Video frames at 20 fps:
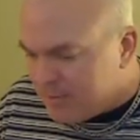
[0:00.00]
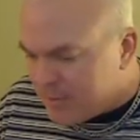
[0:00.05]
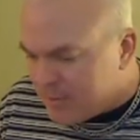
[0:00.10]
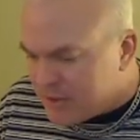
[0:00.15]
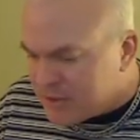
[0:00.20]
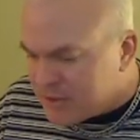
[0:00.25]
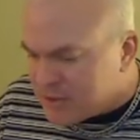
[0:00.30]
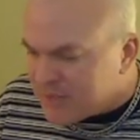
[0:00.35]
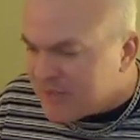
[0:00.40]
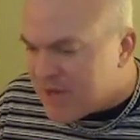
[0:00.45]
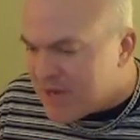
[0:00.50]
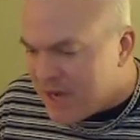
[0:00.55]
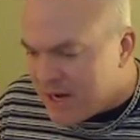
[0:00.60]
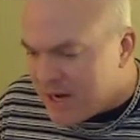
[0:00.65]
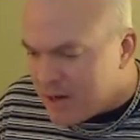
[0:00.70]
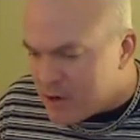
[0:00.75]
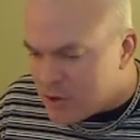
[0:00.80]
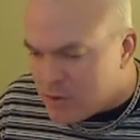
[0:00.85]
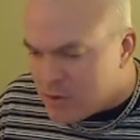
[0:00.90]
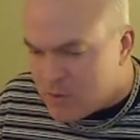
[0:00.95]
bunch of
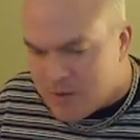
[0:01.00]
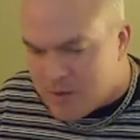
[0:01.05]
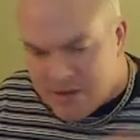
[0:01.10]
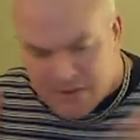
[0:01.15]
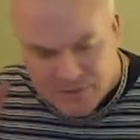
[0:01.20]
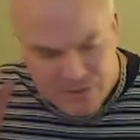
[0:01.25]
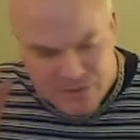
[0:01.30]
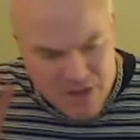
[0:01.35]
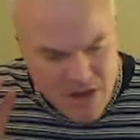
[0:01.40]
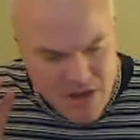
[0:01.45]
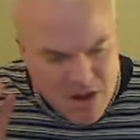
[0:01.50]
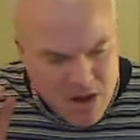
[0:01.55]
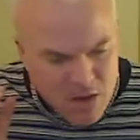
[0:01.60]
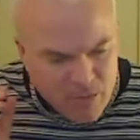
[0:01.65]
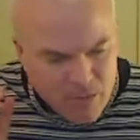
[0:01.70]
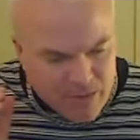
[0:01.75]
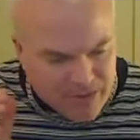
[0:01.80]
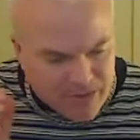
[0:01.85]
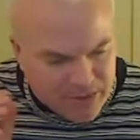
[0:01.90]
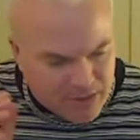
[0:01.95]
Kanger coils,
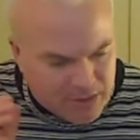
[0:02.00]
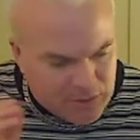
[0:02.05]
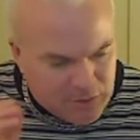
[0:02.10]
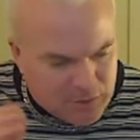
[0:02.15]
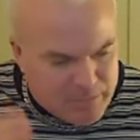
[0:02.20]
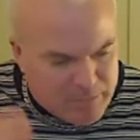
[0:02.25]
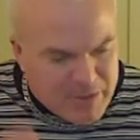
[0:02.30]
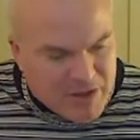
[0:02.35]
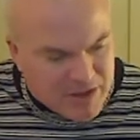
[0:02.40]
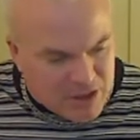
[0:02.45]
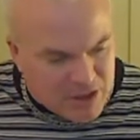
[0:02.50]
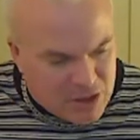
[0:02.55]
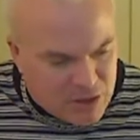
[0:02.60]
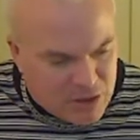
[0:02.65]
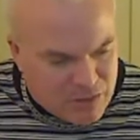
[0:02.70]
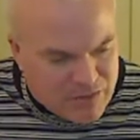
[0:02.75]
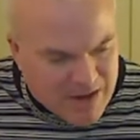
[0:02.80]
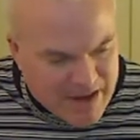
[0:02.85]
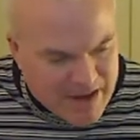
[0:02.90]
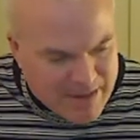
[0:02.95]
with a little bit of
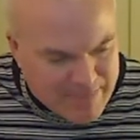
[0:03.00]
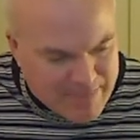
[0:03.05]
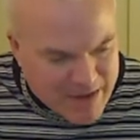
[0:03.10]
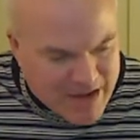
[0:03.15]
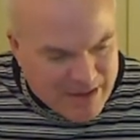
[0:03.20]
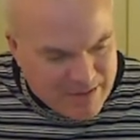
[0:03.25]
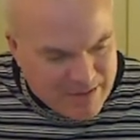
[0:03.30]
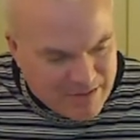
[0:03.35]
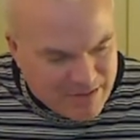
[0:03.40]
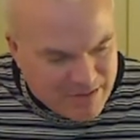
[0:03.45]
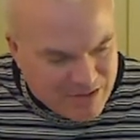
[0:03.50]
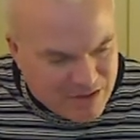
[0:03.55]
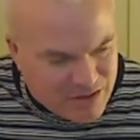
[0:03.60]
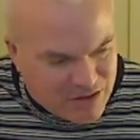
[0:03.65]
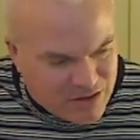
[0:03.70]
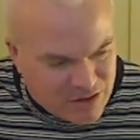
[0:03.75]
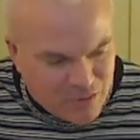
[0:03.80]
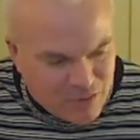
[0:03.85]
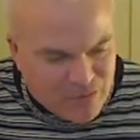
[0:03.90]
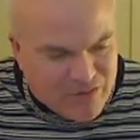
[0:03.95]
Q-top, hy-
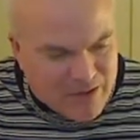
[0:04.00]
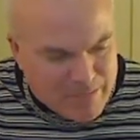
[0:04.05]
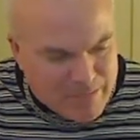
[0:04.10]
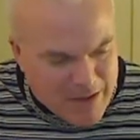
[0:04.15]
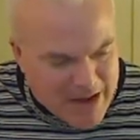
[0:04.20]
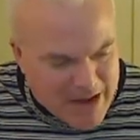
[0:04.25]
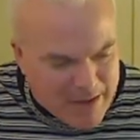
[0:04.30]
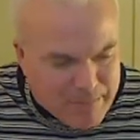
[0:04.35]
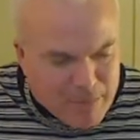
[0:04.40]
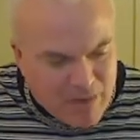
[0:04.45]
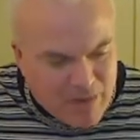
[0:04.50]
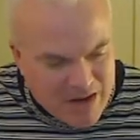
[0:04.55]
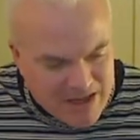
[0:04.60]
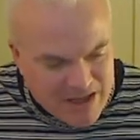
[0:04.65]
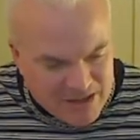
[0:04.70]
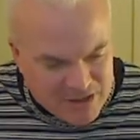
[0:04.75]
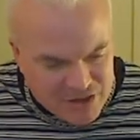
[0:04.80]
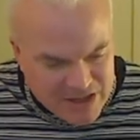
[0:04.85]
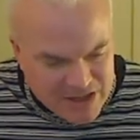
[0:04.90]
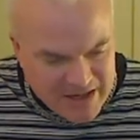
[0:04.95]
Q-tip
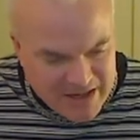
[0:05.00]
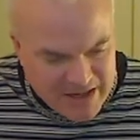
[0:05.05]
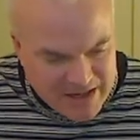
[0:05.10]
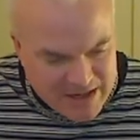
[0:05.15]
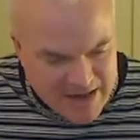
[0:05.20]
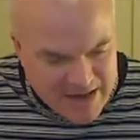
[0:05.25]
hypoallergenic